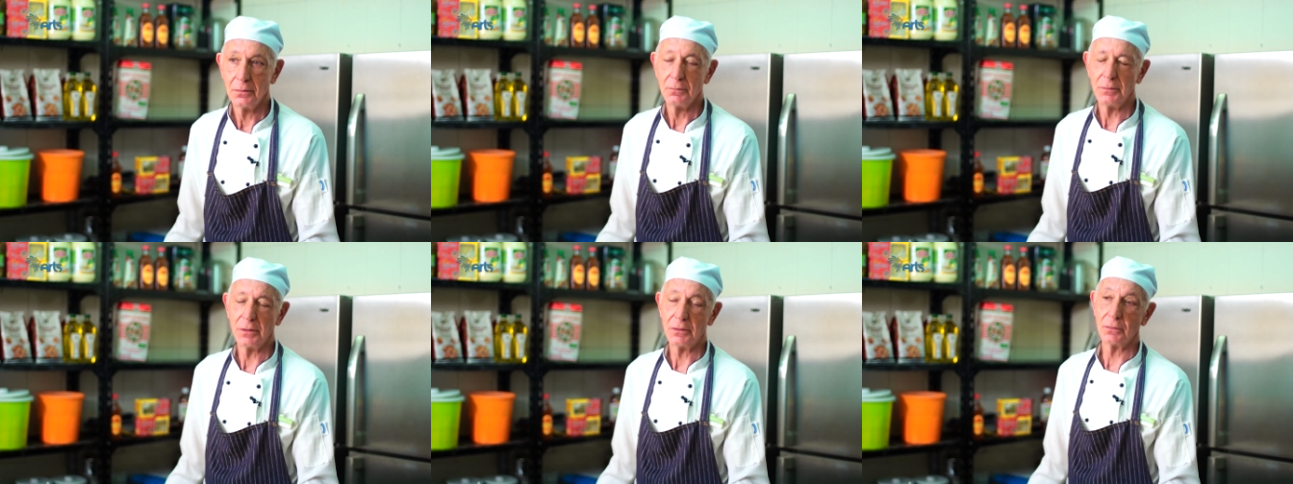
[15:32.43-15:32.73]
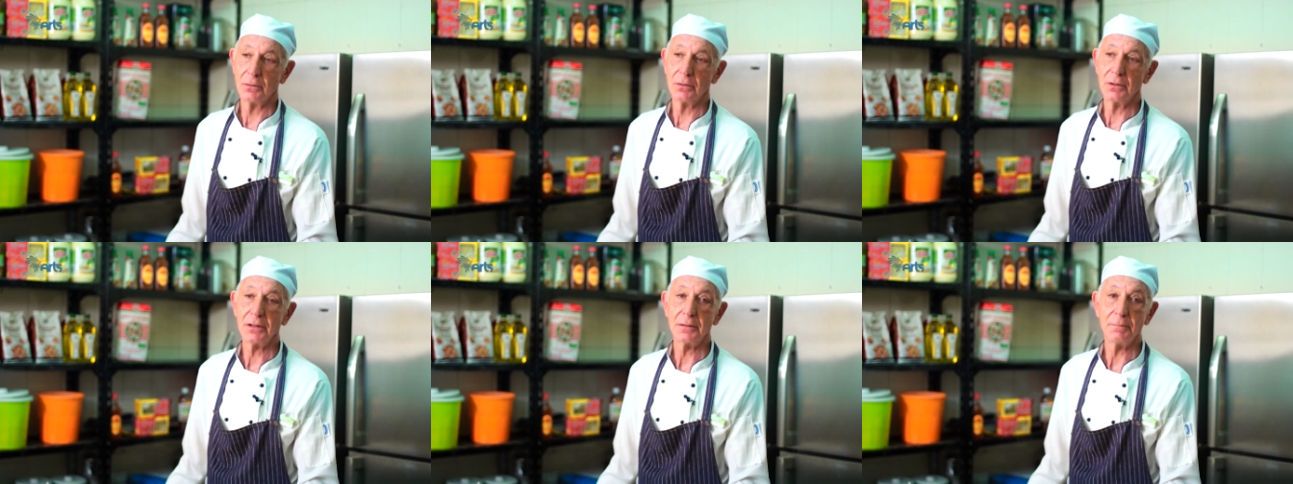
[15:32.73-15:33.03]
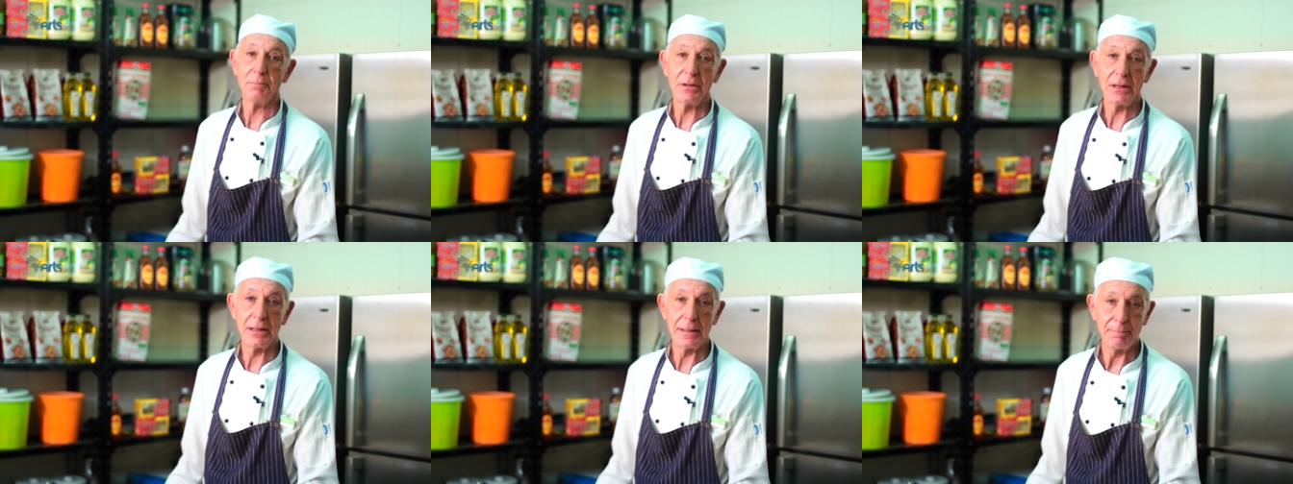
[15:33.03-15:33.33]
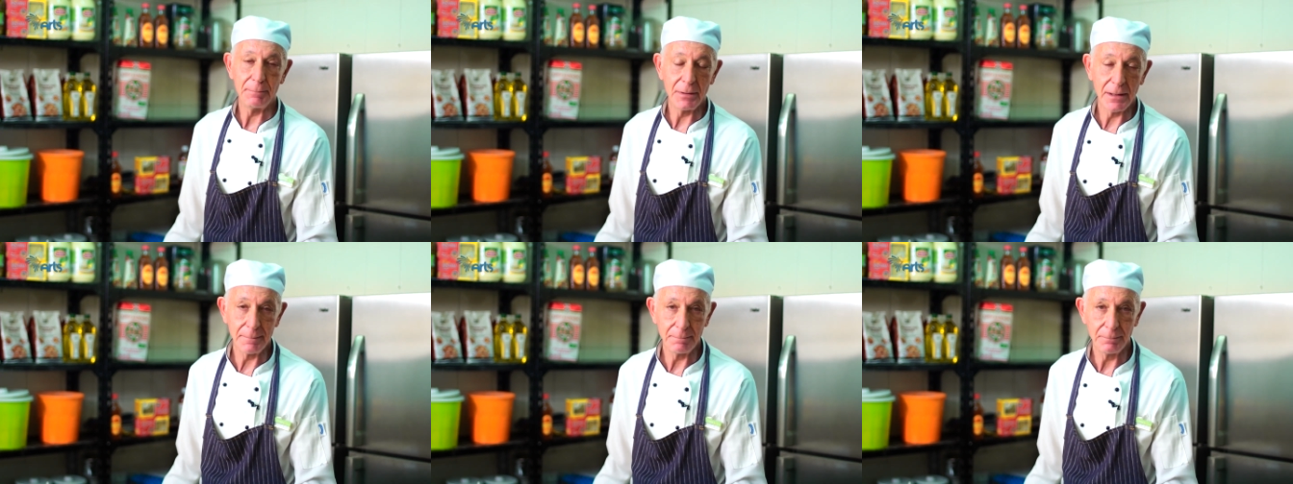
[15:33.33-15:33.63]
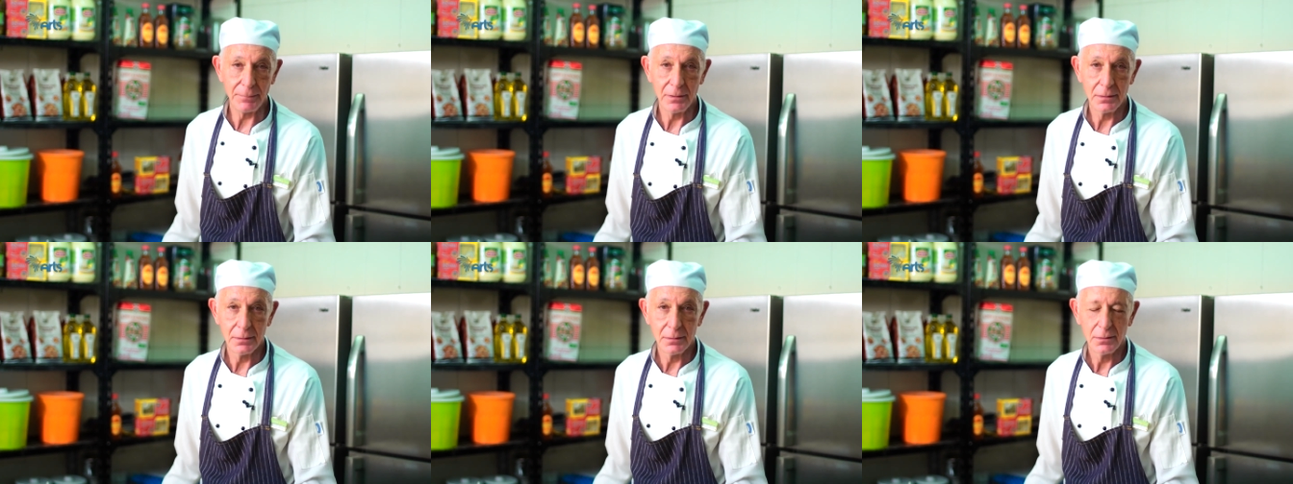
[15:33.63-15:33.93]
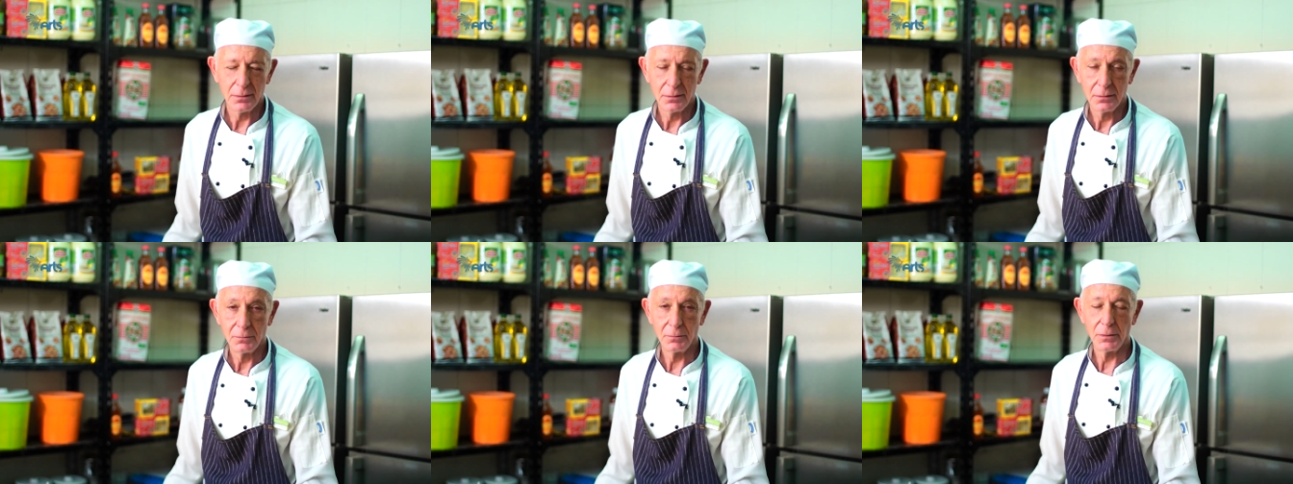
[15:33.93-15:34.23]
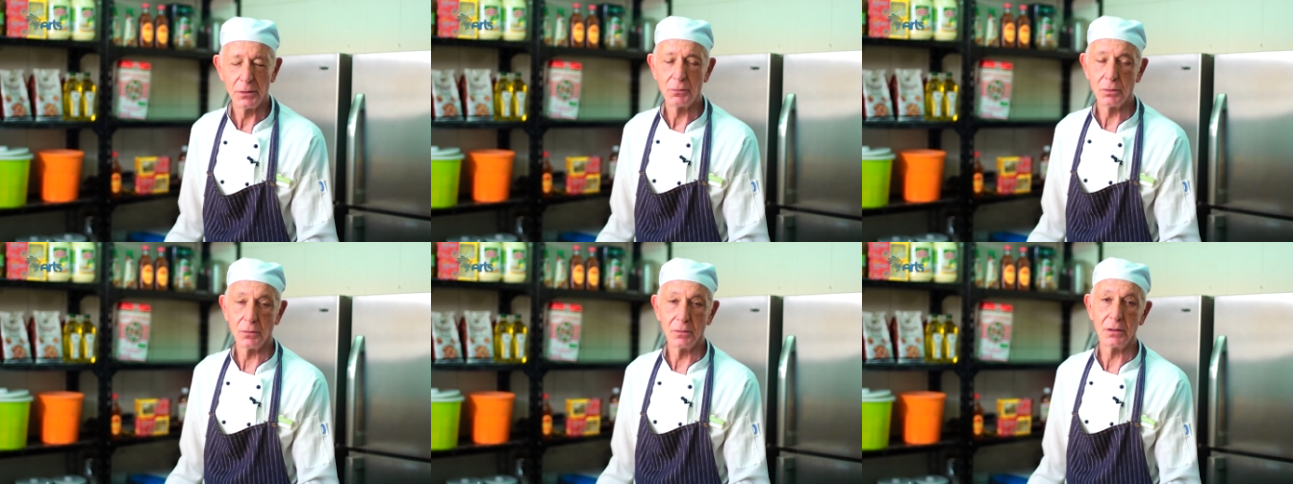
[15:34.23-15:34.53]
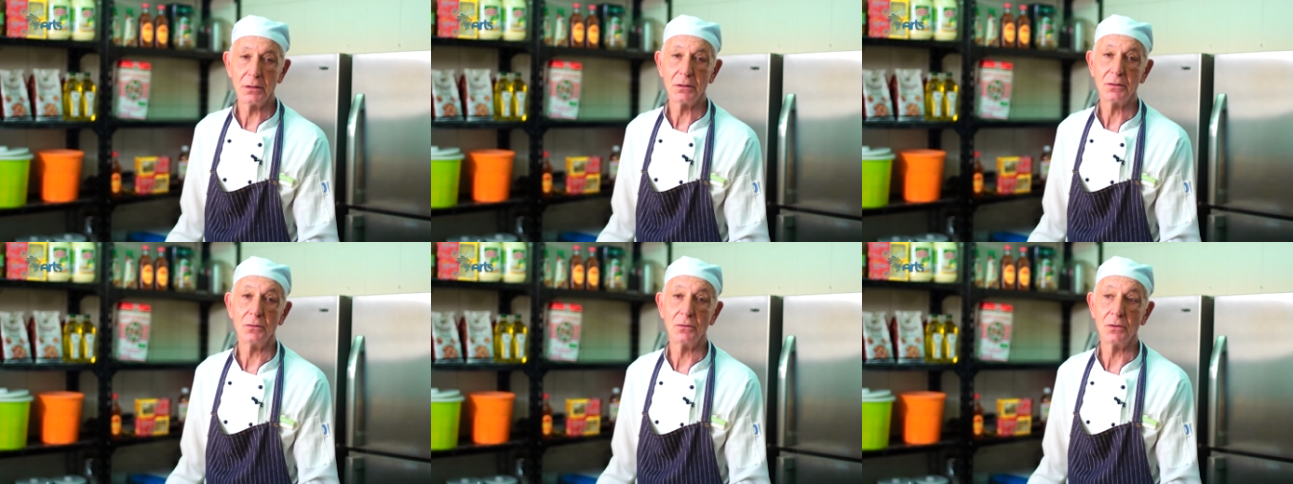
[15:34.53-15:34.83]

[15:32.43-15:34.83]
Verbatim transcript: we call it mielie pap, we call it